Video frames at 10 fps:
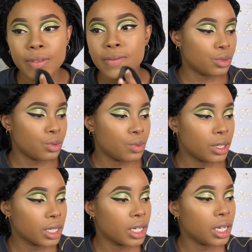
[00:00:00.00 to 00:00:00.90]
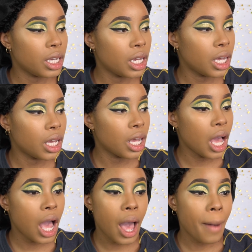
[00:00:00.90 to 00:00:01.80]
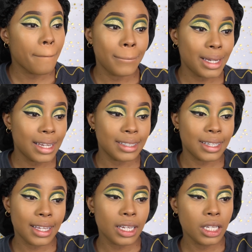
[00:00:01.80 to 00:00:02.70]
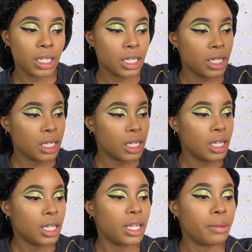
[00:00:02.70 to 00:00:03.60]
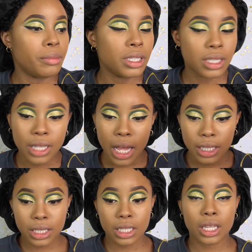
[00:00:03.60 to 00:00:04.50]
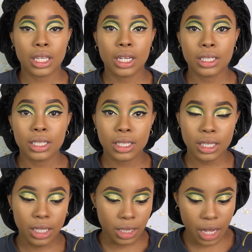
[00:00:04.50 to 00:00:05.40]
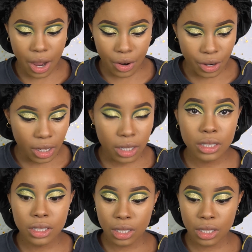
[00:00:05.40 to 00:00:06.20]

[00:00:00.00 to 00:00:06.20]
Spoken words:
We're looking blended. Let me set the concealed areas.